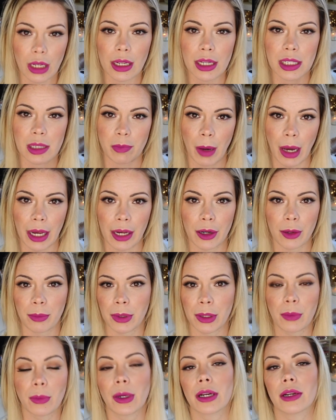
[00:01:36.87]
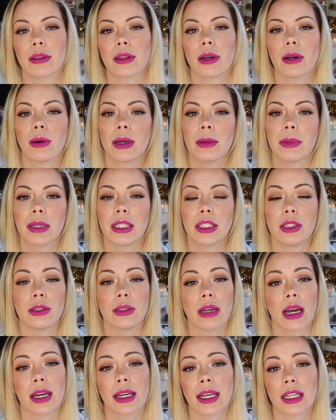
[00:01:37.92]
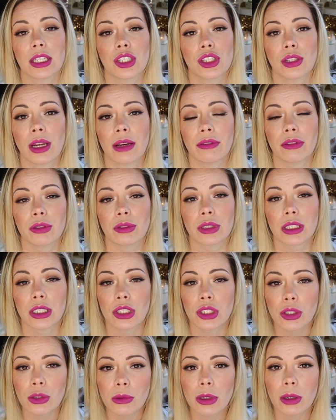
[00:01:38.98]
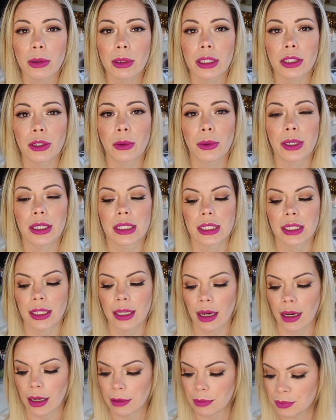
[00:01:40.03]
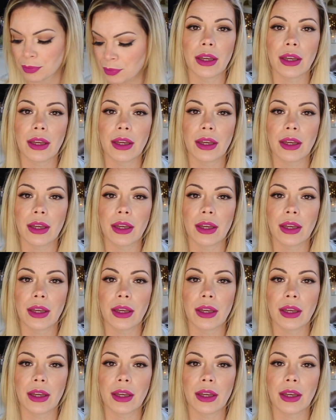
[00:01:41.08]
It is buyer beware though. I mean, you, I guess you never really do know what you're going to get.